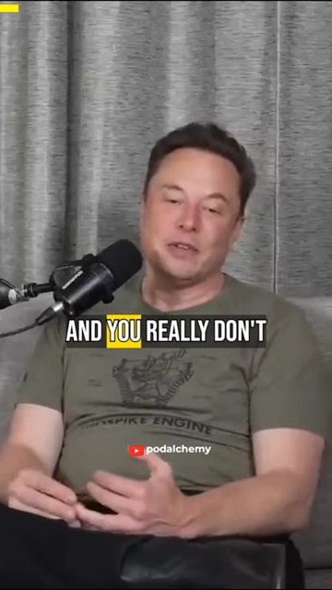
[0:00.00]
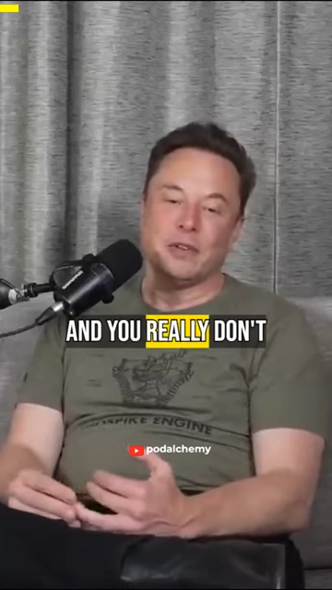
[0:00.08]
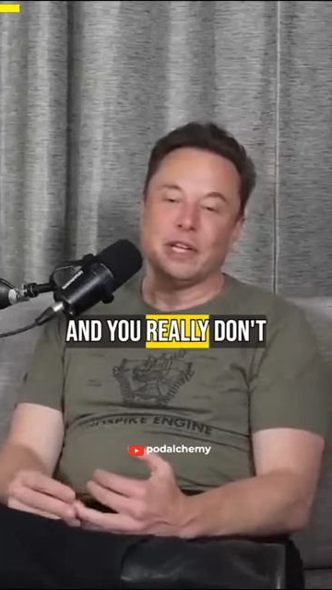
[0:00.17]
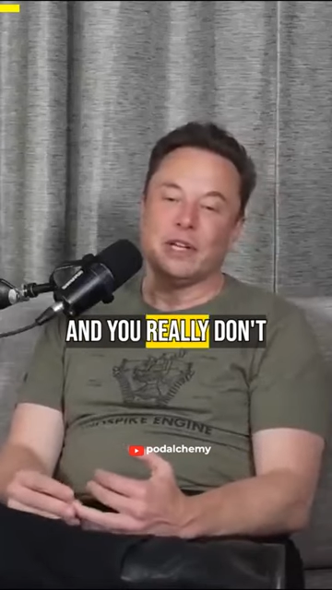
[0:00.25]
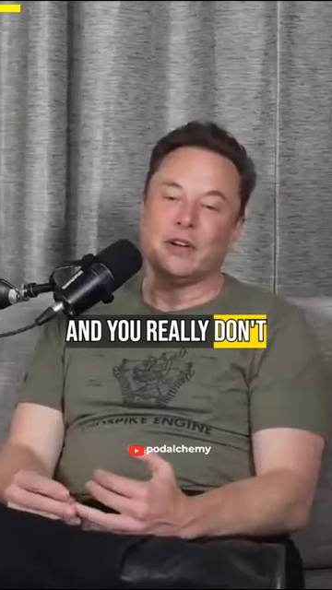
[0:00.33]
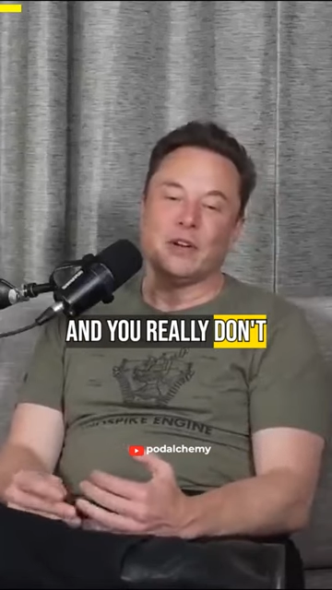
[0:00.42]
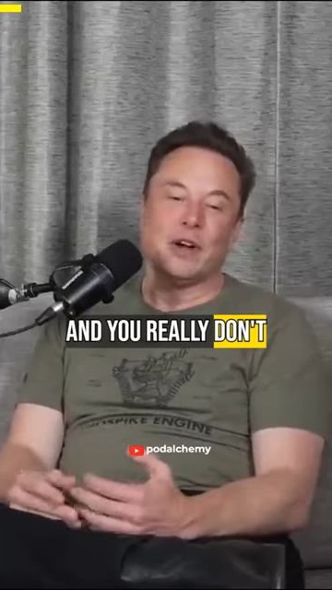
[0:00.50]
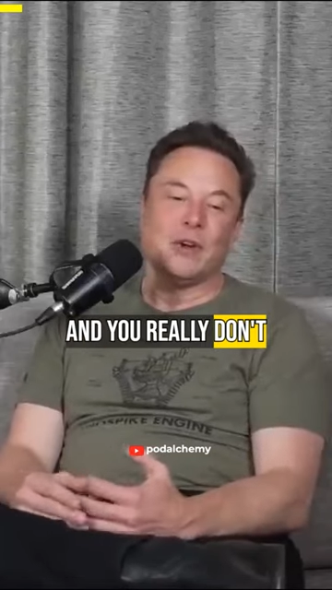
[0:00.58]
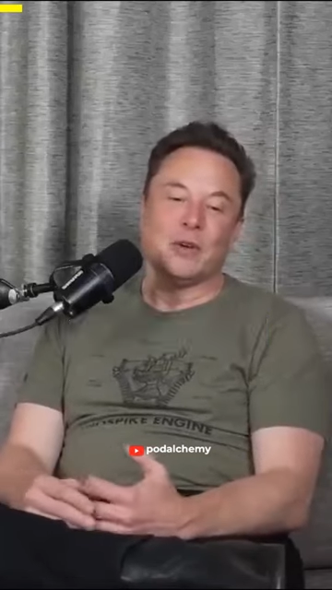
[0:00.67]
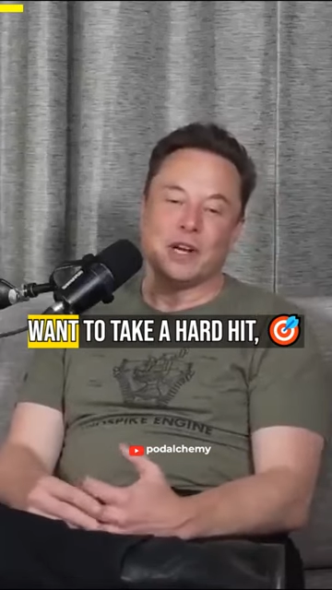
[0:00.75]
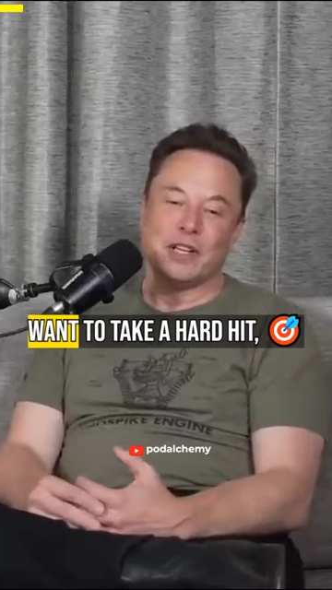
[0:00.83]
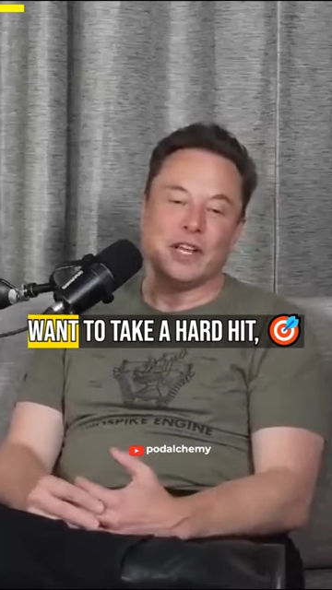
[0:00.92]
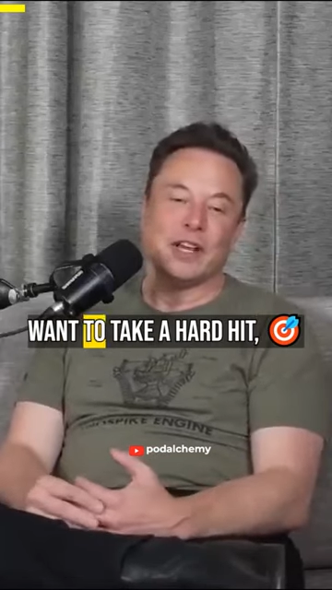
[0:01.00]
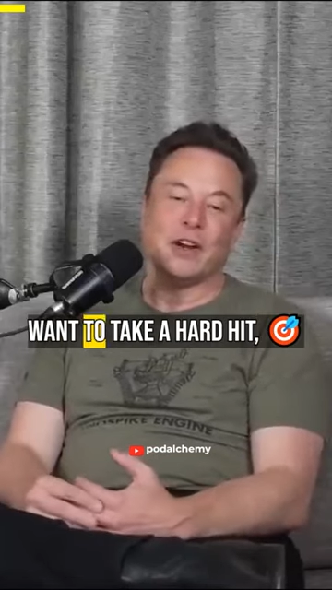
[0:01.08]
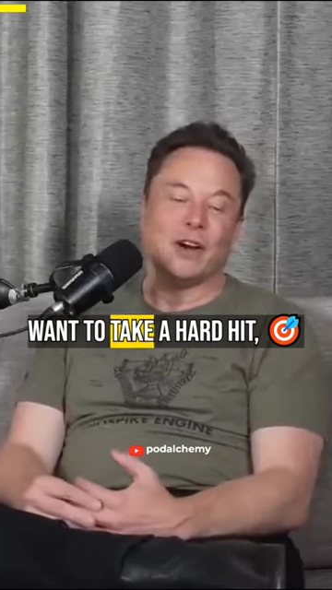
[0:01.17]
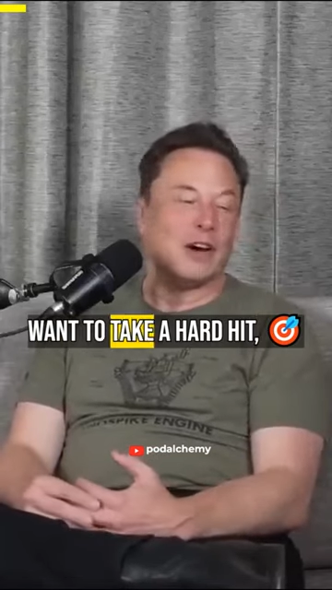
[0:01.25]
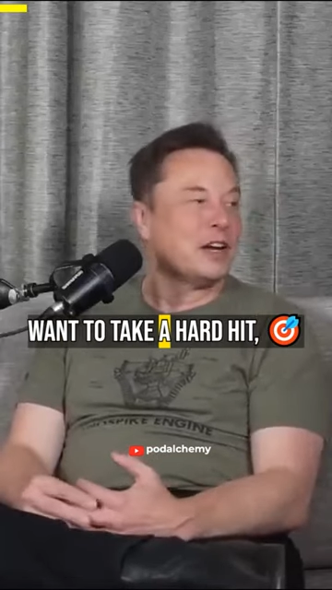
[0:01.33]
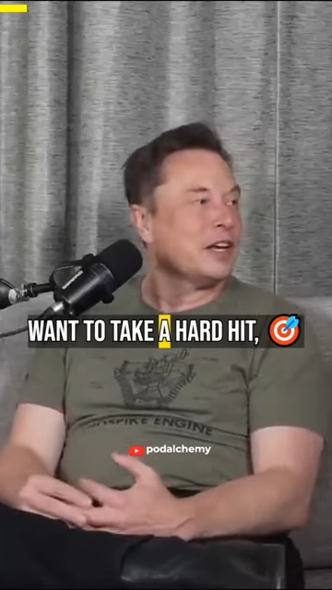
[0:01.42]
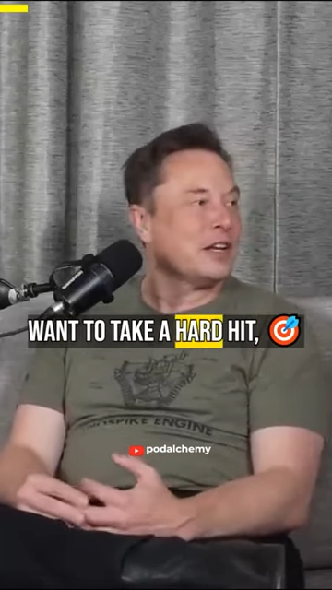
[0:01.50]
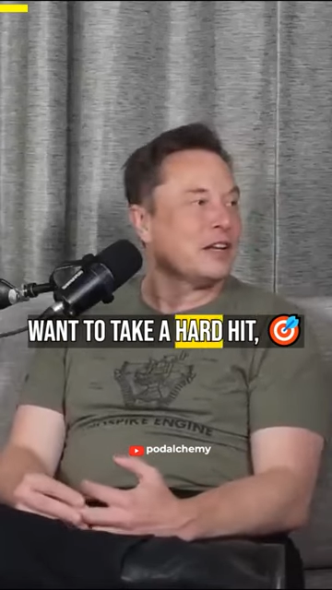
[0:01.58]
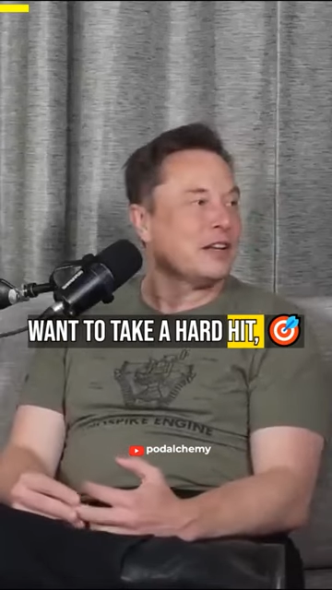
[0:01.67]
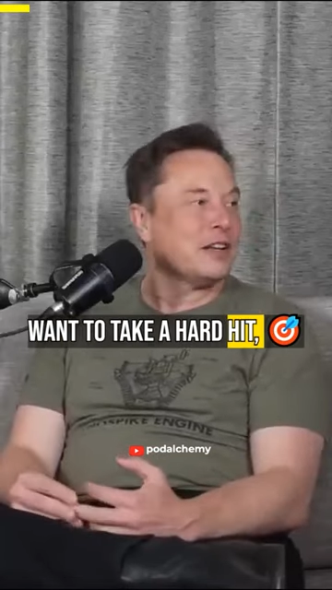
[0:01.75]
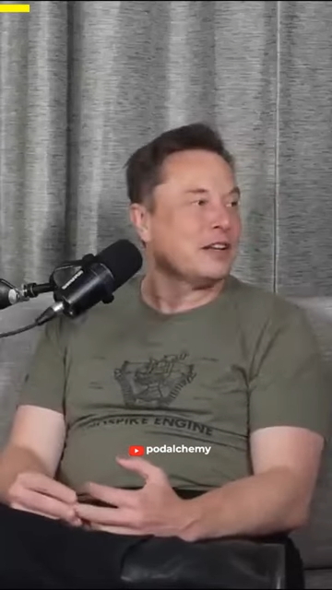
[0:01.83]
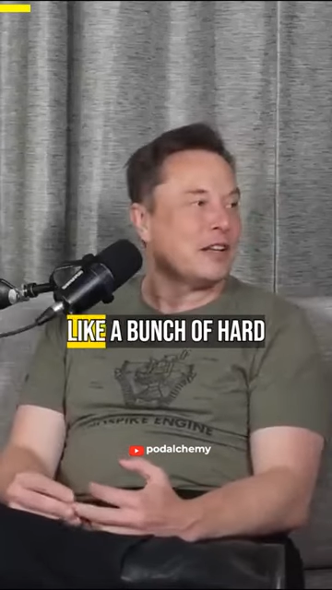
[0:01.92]
really don't want to take a hard
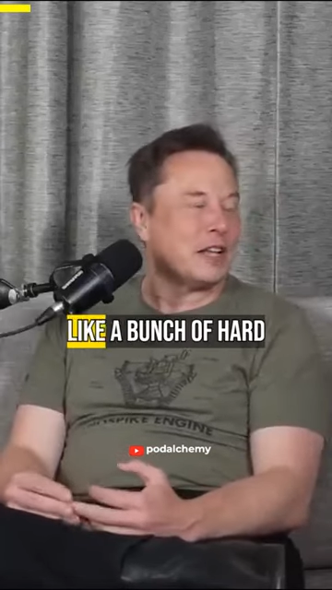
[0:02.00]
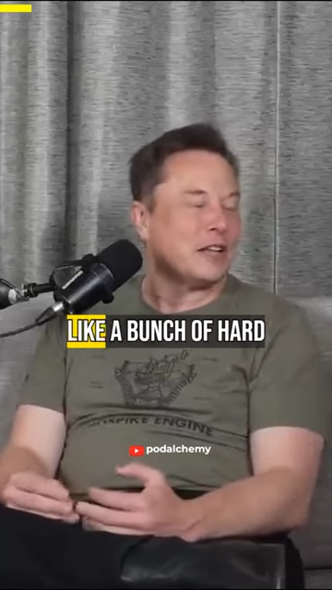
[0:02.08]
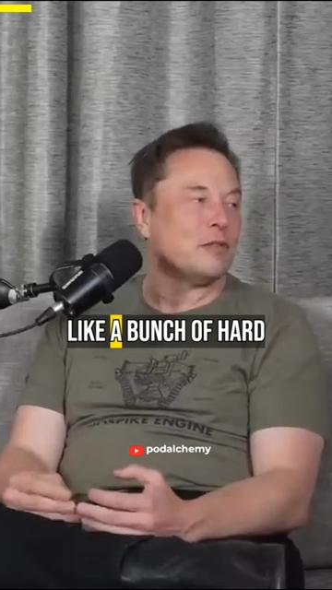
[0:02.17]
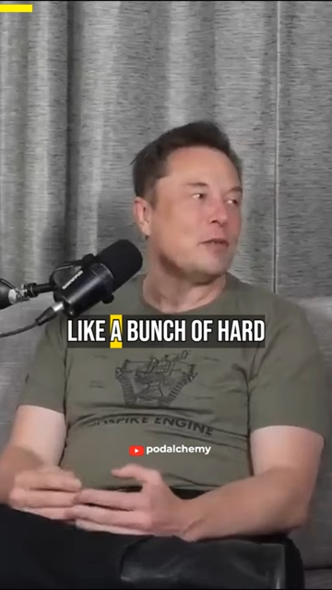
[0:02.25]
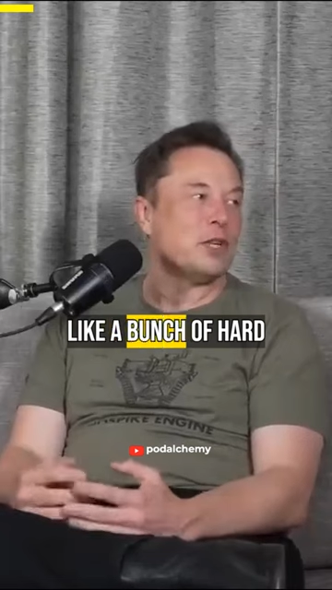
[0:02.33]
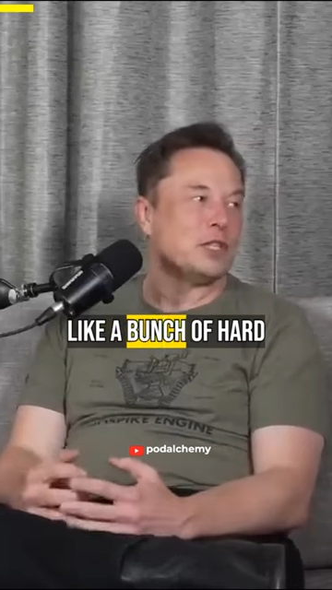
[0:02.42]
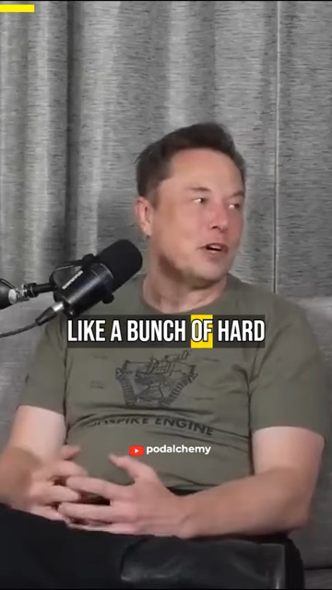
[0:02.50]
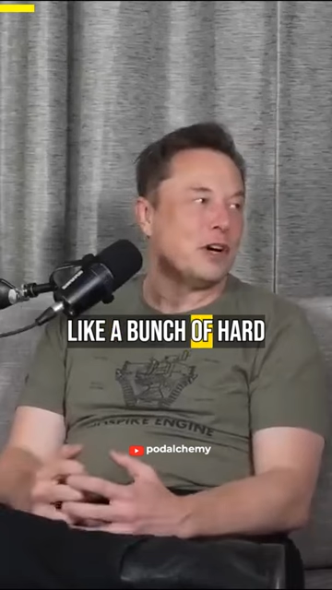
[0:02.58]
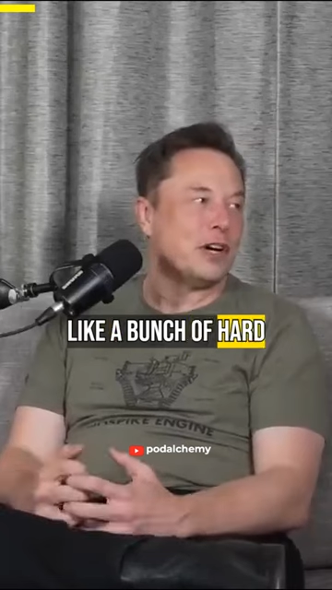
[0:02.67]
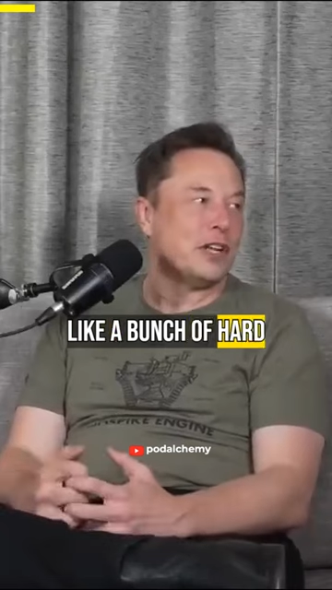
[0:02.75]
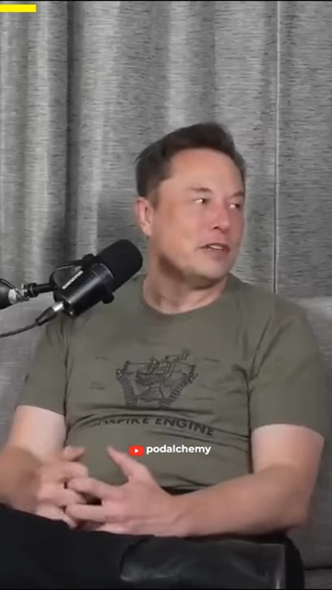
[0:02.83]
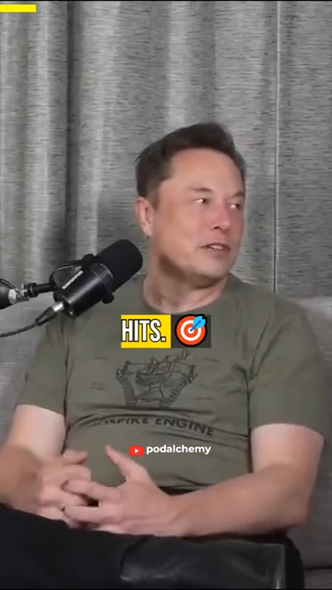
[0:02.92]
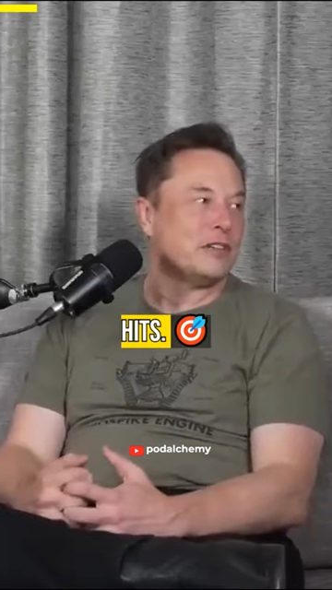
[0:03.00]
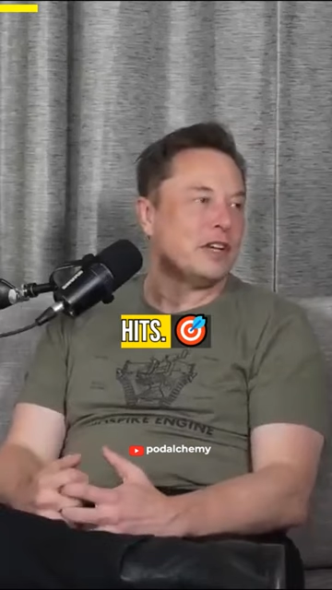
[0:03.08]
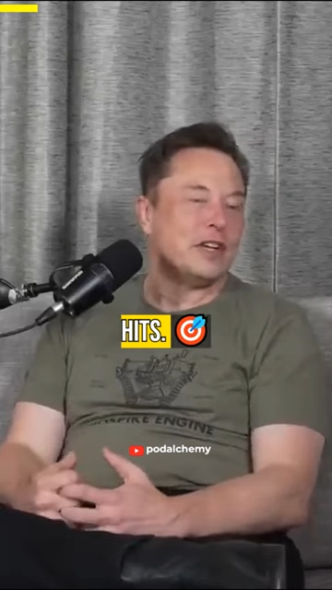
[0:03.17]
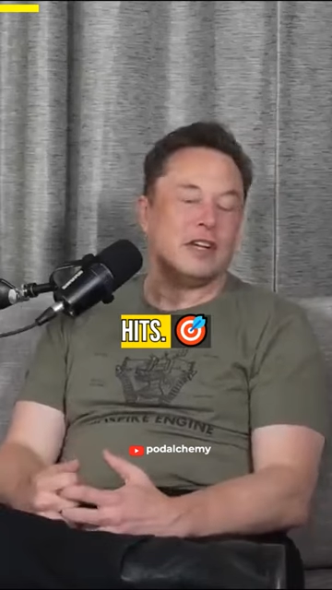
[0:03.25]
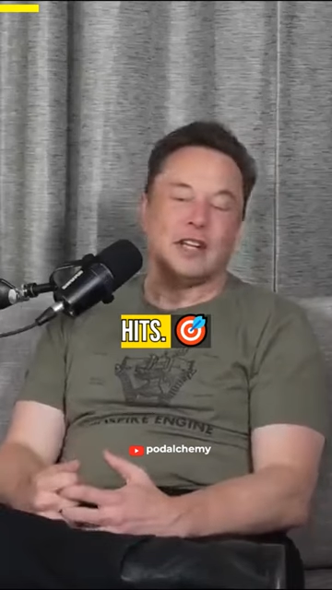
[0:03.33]
hit, like a bunch of hard hits.